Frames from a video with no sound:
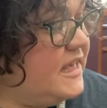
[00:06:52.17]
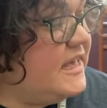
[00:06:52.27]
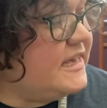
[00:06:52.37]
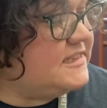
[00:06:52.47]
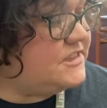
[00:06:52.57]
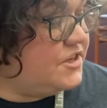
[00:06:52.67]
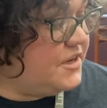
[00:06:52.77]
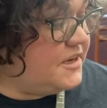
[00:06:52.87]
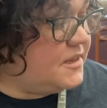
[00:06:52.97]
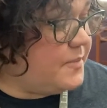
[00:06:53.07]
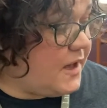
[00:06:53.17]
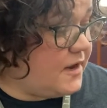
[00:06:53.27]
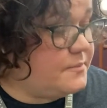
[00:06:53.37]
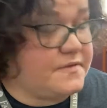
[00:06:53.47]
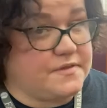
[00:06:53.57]
He stood at the
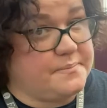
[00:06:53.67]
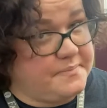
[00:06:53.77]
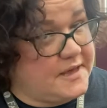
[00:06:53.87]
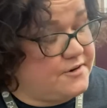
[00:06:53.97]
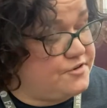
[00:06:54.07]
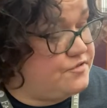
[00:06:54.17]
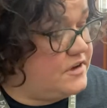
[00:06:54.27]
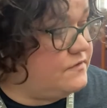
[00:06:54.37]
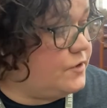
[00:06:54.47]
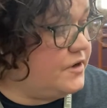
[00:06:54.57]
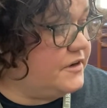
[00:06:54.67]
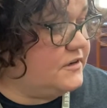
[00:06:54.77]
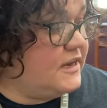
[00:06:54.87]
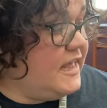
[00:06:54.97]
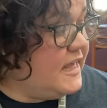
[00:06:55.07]
bottom of the better tree fort.
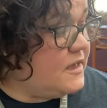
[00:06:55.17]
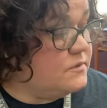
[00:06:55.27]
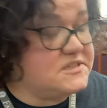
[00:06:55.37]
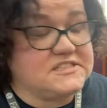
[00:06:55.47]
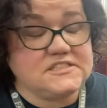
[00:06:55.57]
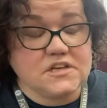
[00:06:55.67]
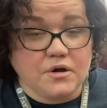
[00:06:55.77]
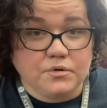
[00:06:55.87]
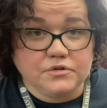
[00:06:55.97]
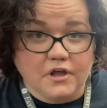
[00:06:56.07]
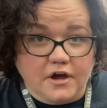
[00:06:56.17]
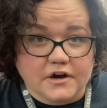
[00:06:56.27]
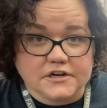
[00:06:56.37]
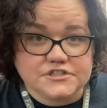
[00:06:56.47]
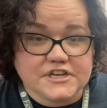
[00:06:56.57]
It was so
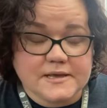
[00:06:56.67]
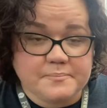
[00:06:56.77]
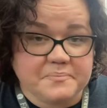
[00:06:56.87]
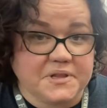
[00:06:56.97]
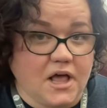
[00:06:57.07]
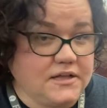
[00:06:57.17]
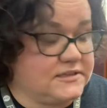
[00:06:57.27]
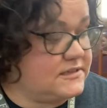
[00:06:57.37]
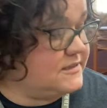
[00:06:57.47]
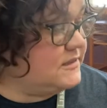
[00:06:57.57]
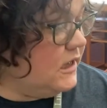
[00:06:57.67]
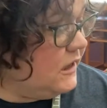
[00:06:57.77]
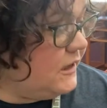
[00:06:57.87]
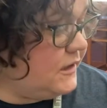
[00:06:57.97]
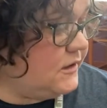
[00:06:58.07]
large, it blocked the
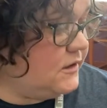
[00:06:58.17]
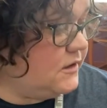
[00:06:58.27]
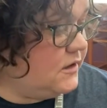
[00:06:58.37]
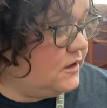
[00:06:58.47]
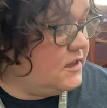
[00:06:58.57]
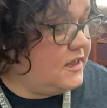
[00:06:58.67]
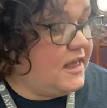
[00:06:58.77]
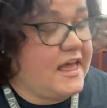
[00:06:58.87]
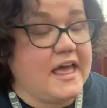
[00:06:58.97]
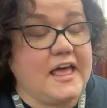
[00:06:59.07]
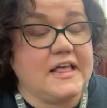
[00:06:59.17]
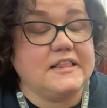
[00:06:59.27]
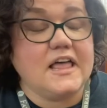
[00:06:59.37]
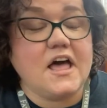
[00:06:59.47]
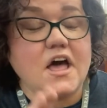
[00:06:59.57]
sun.
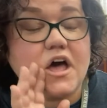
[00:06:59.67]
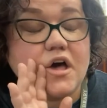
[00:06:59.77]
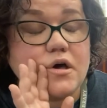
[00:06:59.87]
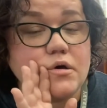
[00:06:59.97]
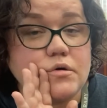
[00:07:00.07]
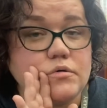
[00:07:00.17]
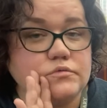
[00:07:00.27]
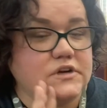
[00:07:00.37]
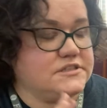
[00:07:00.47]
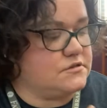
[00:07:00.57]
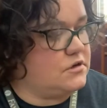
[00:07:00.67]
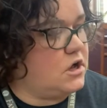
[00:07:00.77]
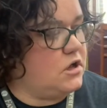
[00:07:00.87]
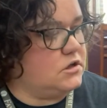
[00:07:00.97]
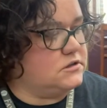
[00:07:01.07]
"Hello," Russell
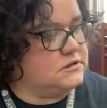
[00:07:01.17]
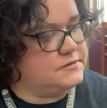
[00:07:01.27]
called.